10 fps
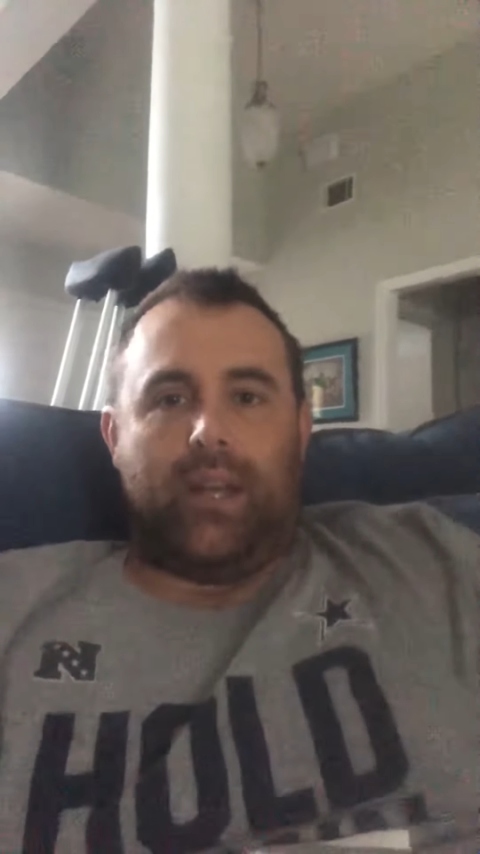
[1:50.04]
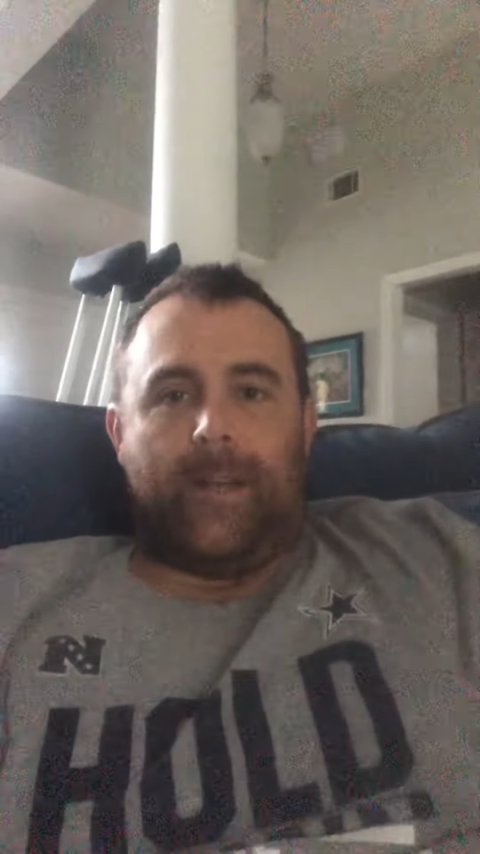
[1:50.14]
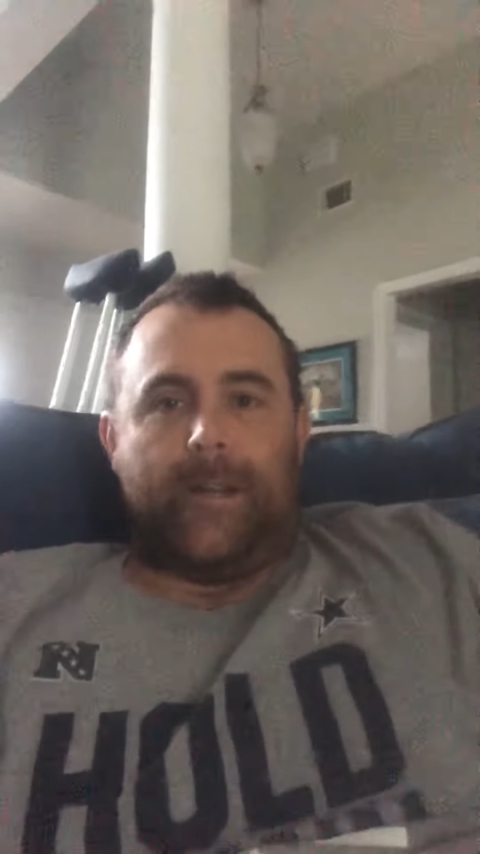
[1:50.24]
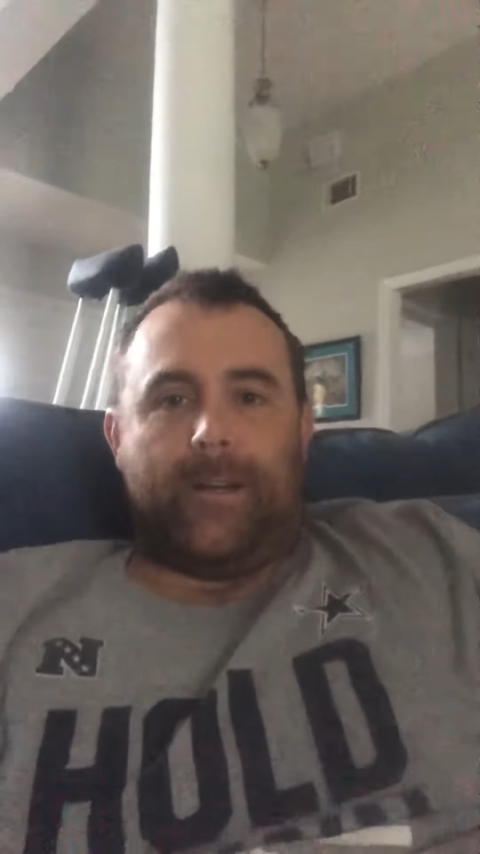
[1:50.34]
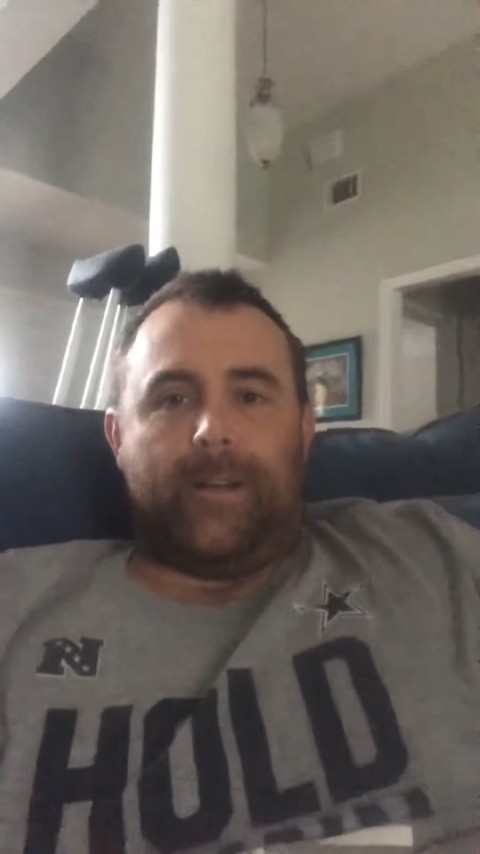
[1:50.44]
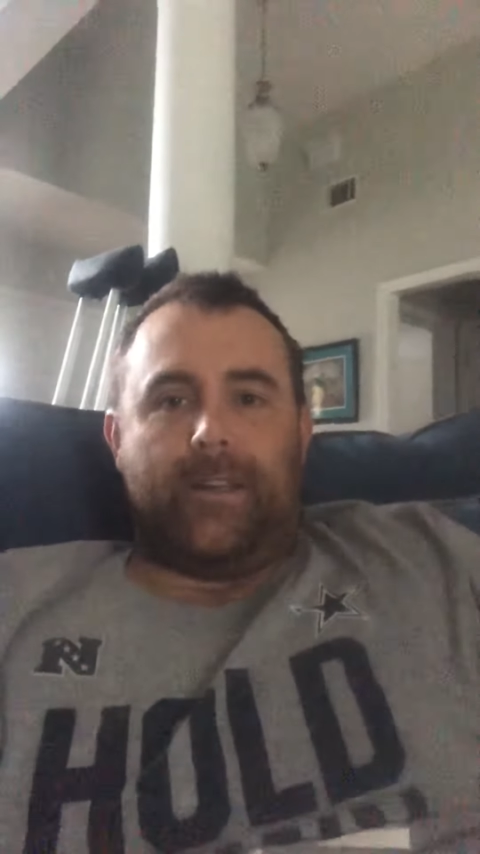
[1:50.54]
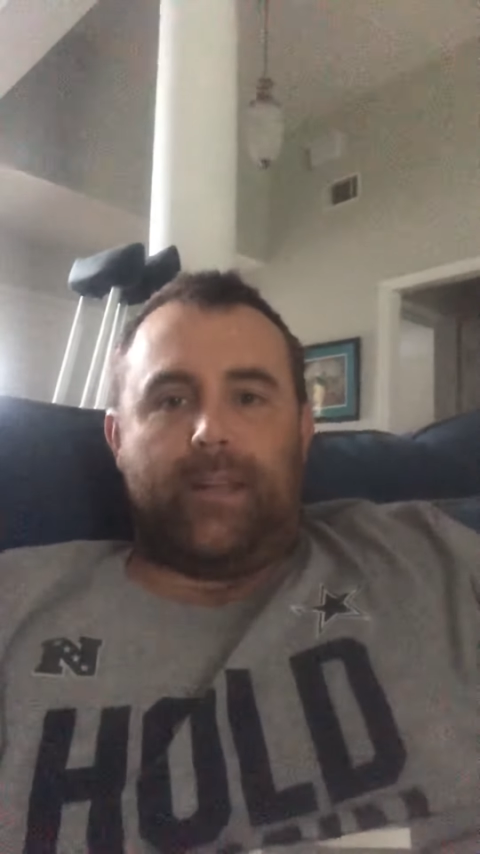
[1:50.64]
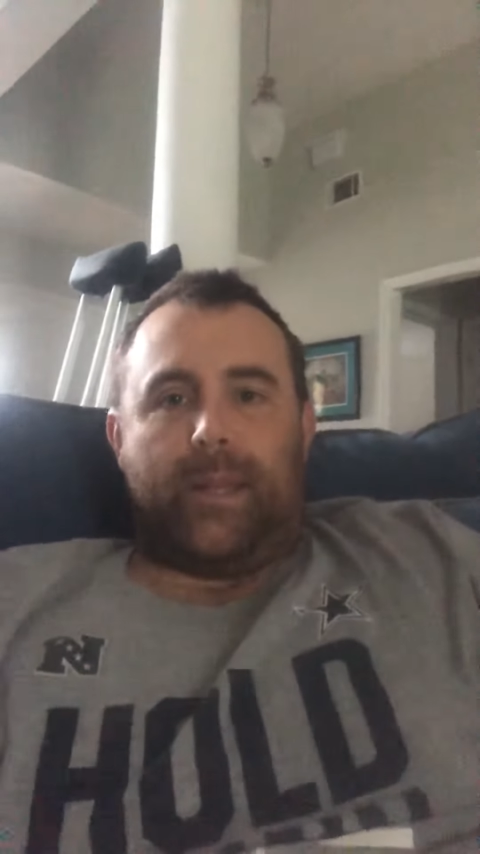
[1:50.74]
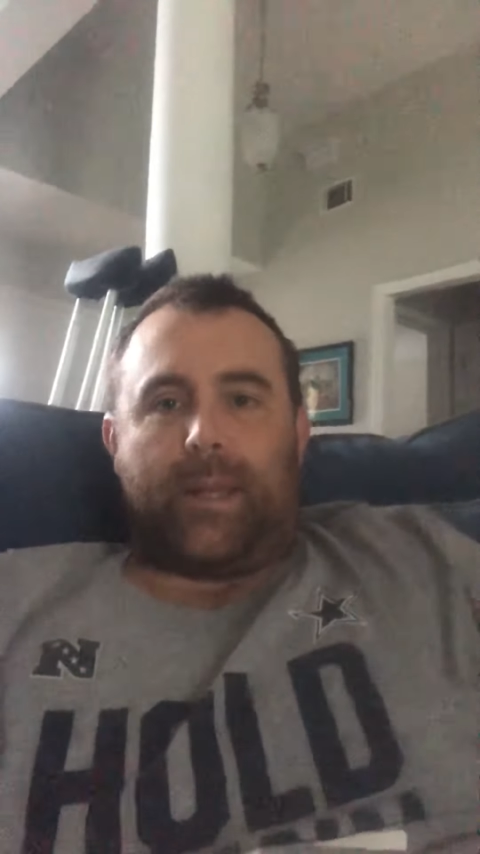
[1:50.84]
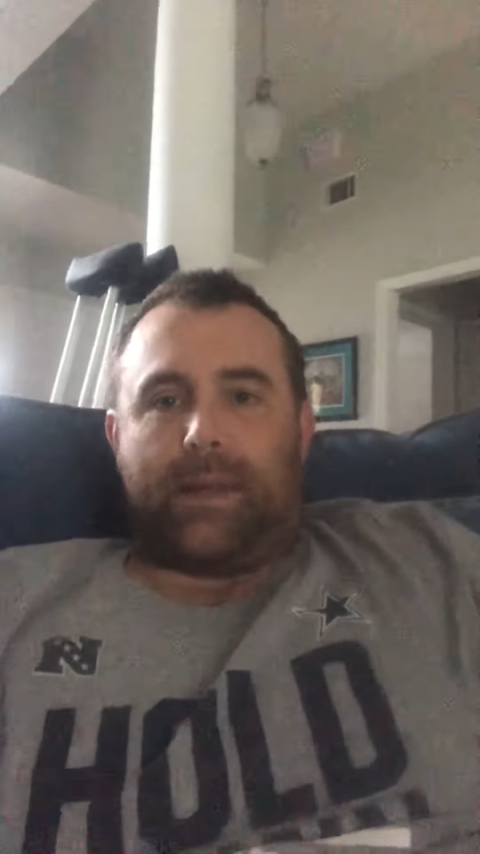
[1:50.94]
uh,
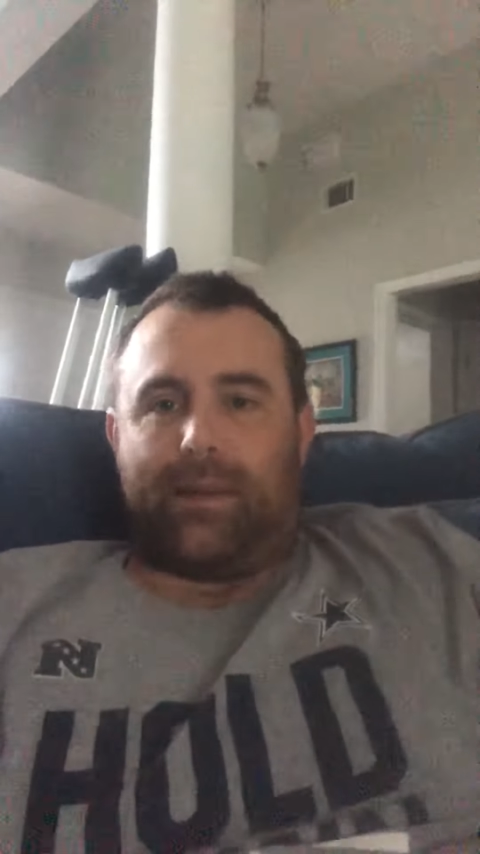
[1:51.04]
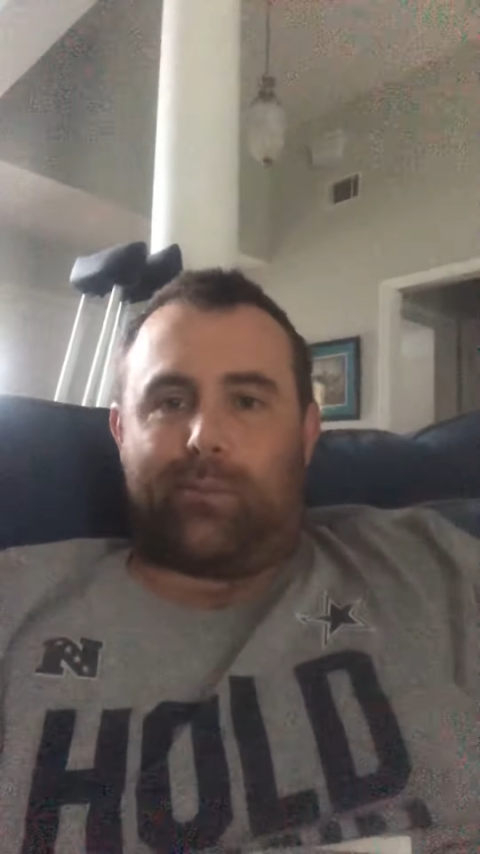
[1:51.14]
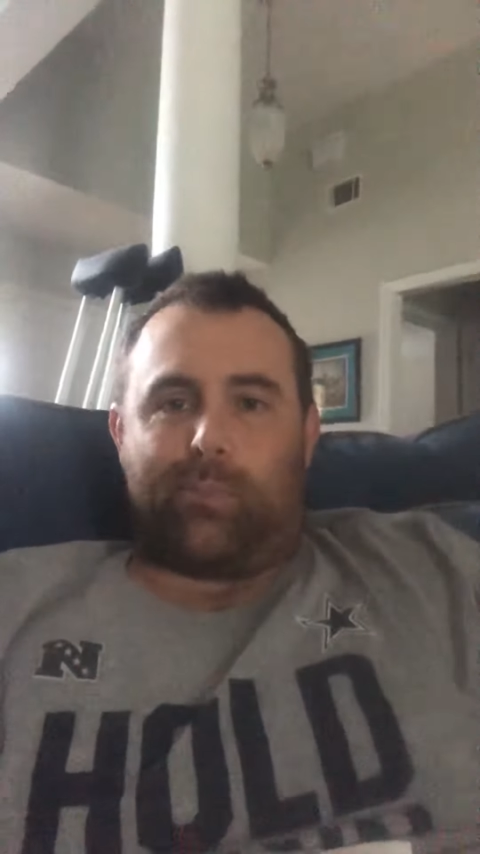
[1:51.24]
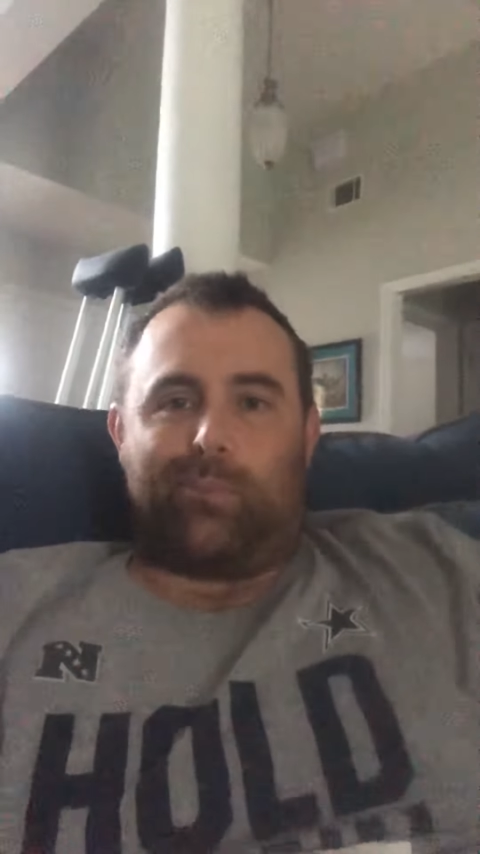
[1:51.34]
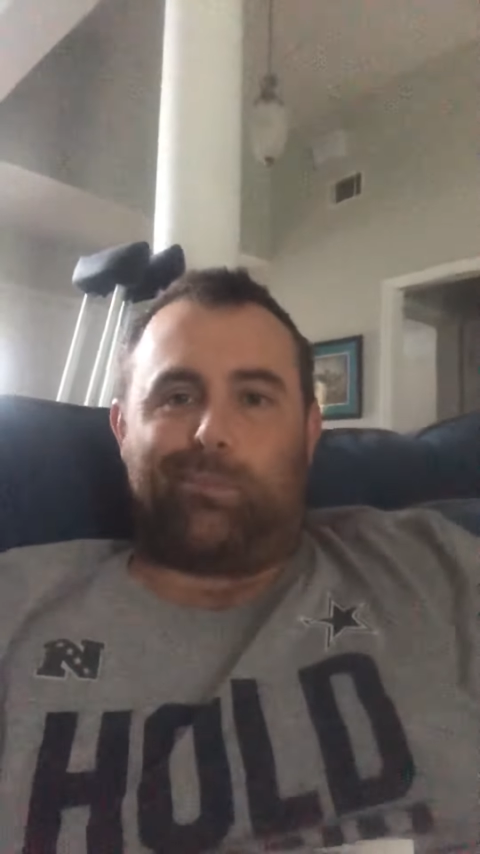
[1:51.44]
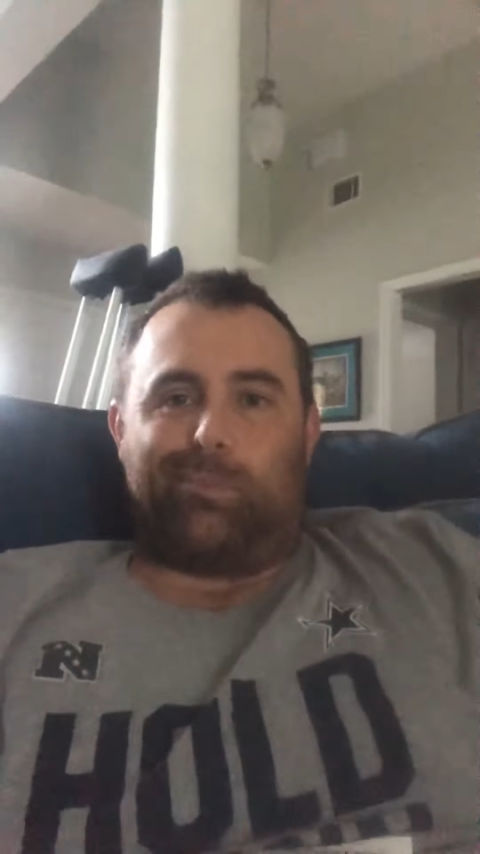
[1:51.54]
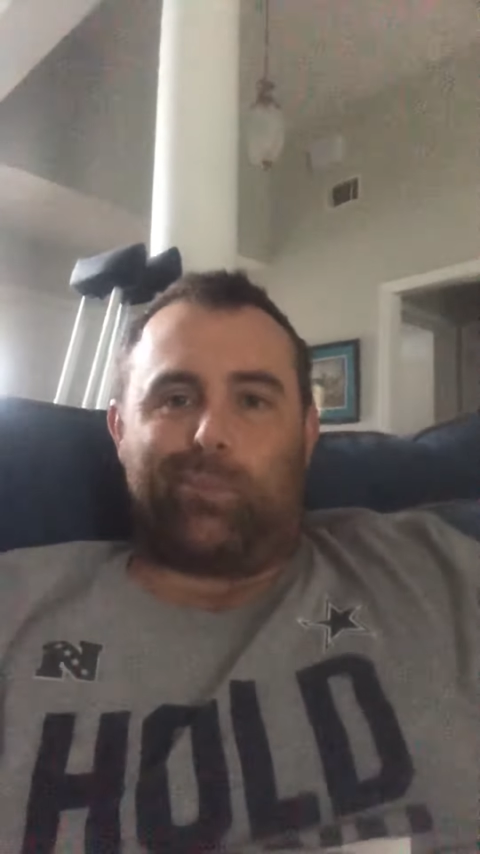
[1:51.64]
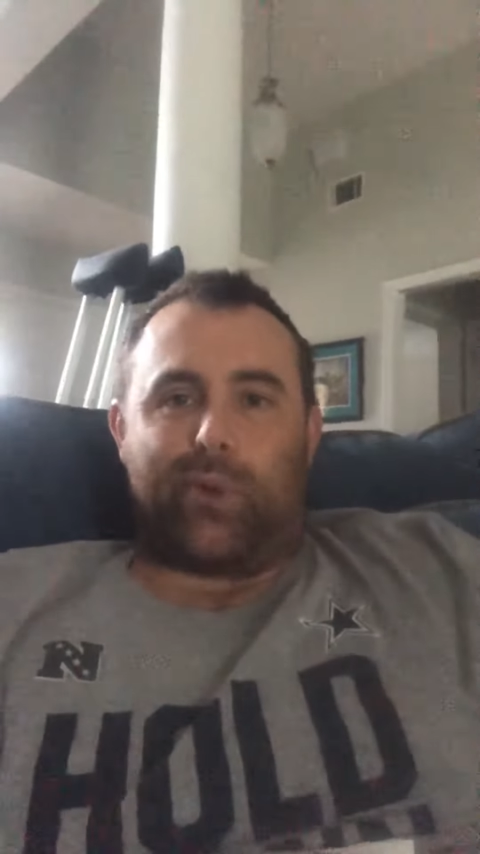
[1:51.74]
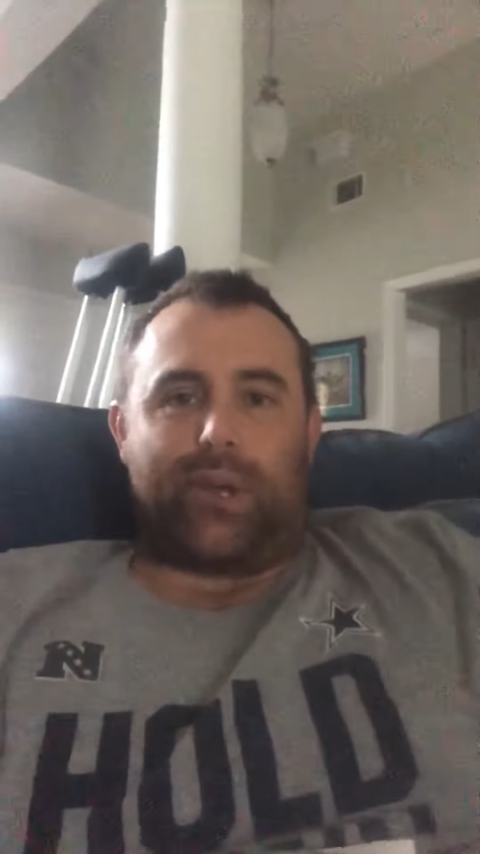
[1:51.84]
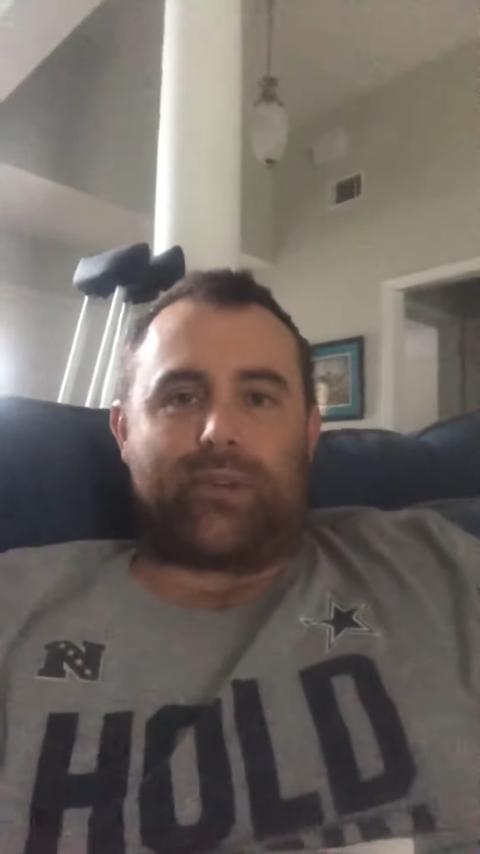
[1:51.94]
any kind of
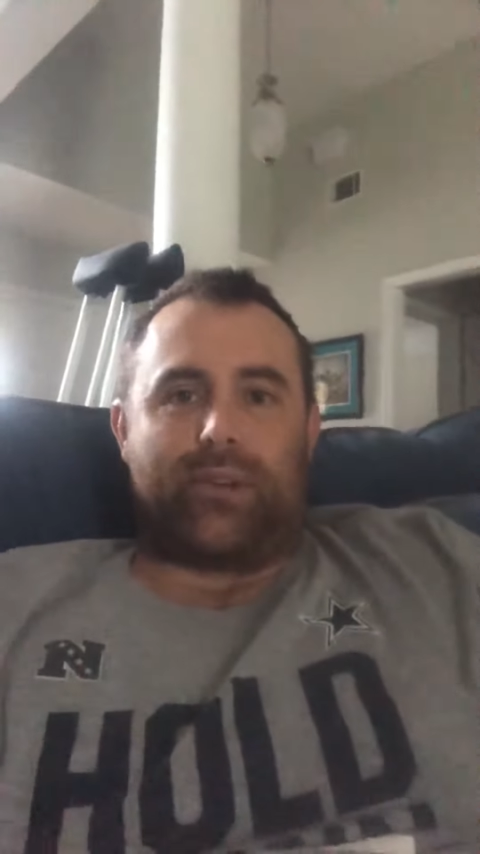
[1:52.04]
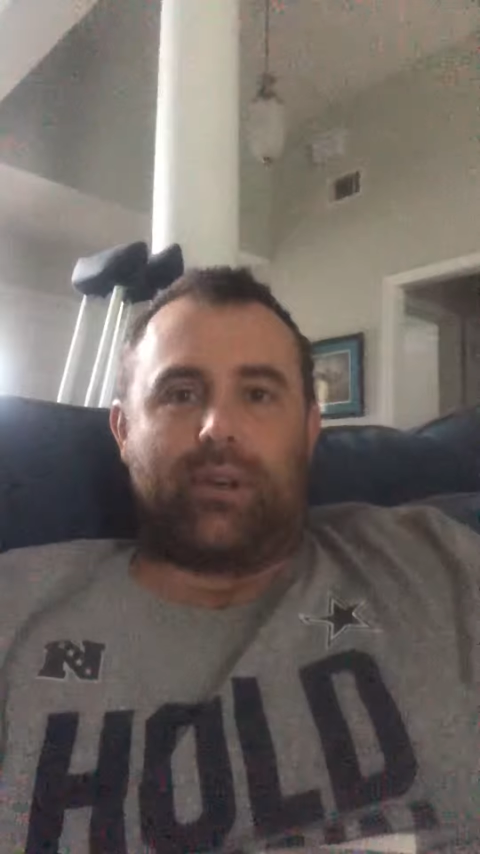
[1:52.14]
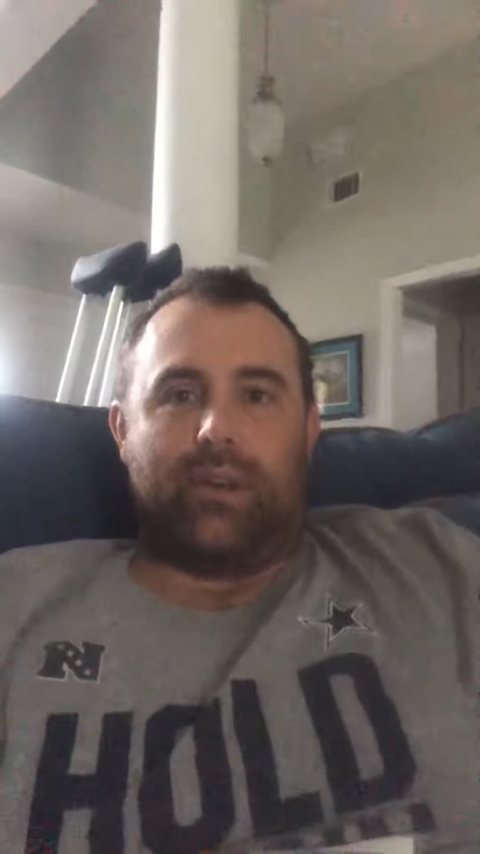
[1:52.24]
pressure,